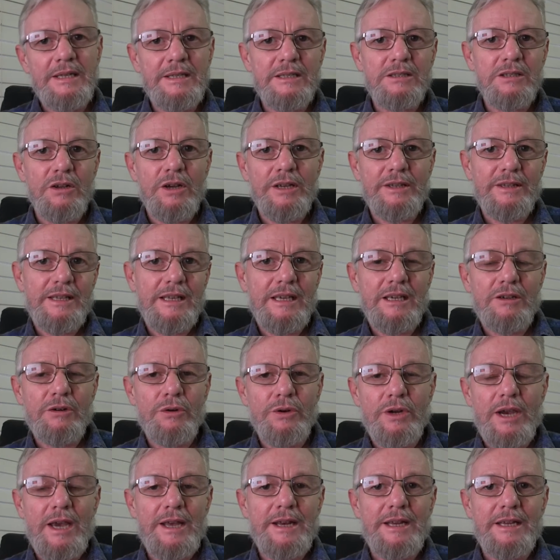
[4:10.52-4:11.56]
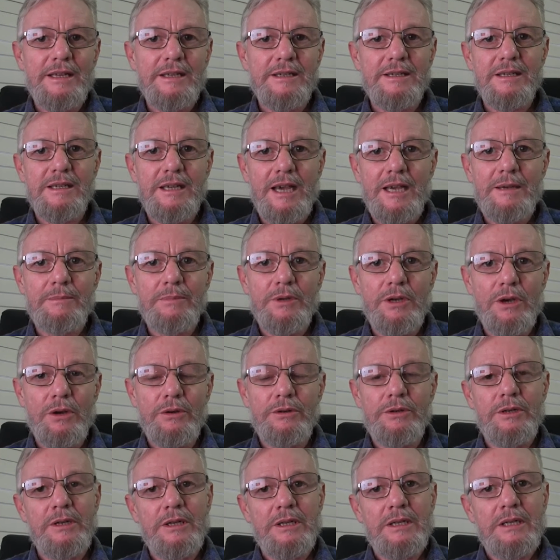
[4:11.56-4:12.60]
it's like they're creating a
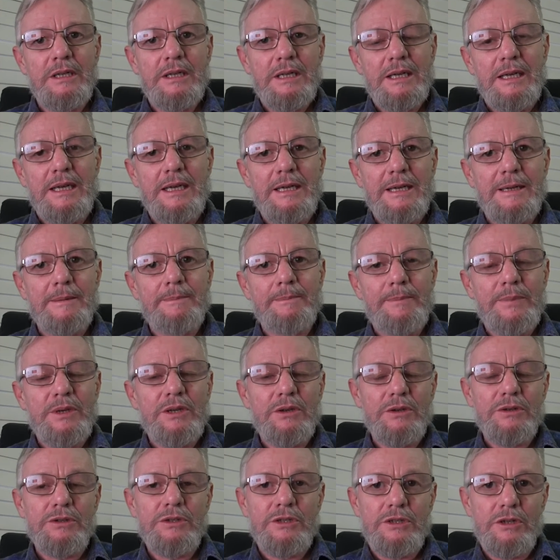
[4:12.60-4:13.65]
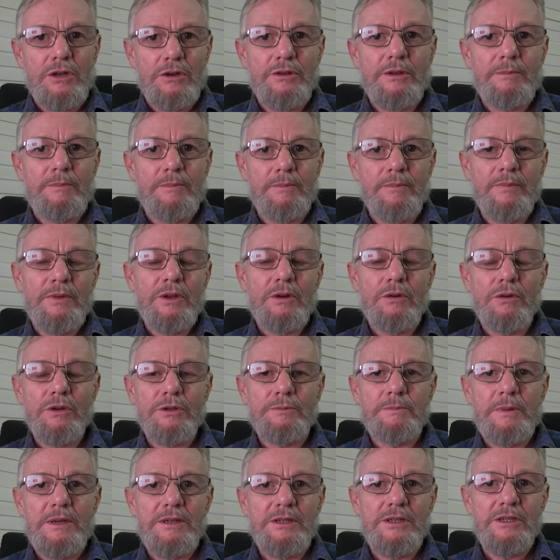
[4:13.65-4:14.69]
scapegoat because, you know, the
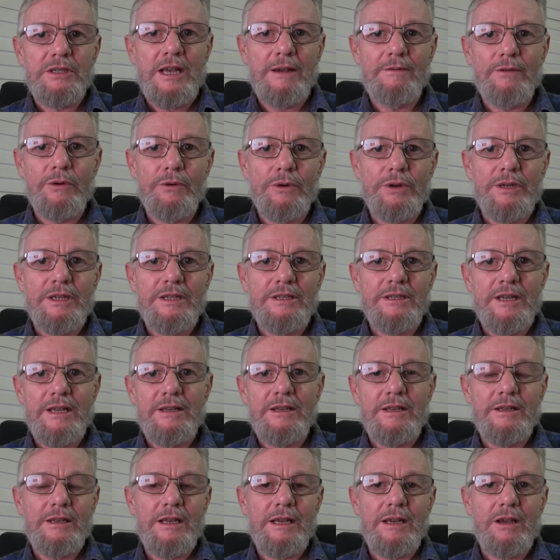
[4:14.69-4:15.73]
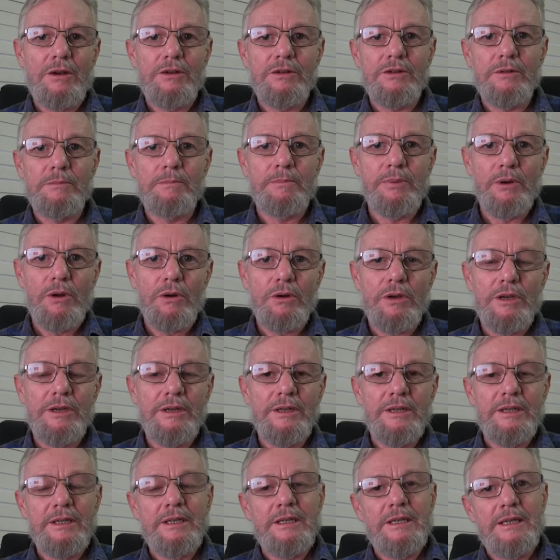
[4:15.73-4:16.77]
crossbenchers have already said that they're going to block
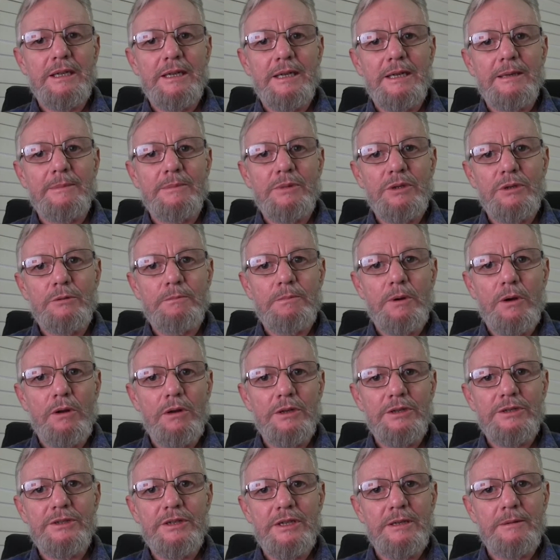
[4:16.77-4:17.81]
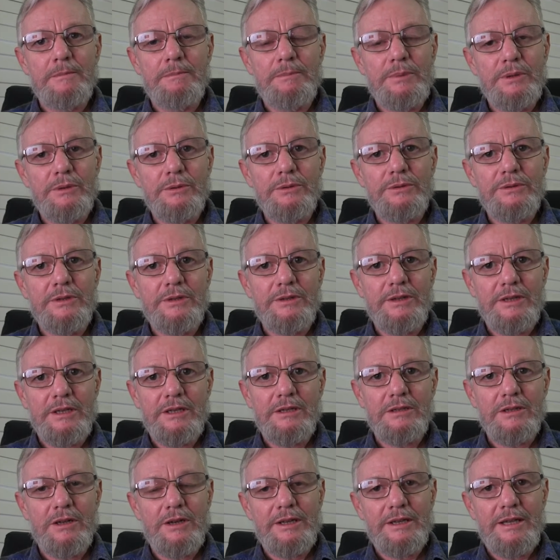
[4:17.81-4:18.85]
new policy and bills and
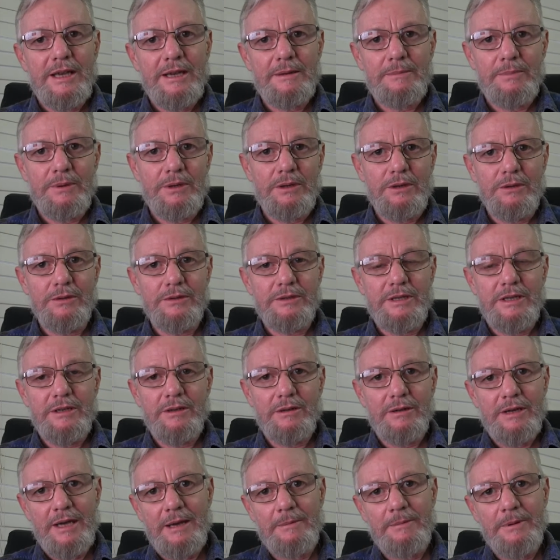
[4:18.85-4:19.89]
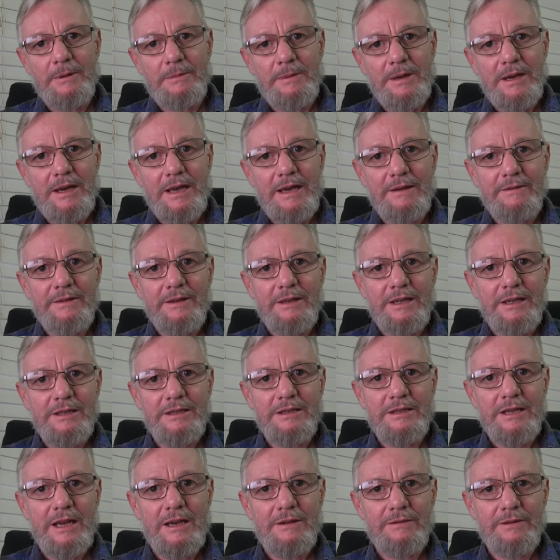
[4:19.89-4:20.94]
things like that because they're not happy about having their
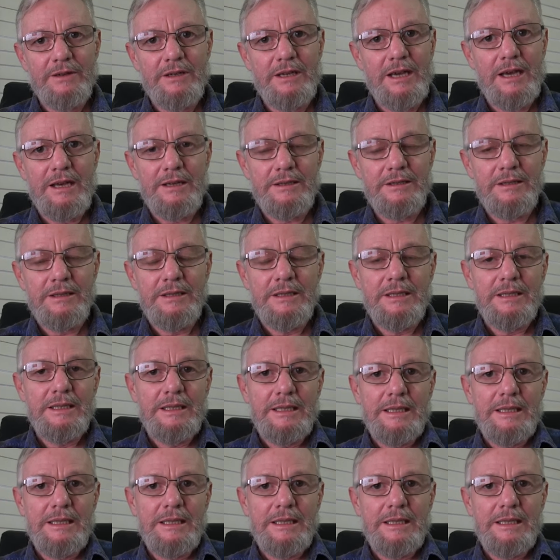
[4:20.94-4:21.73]
staff cut.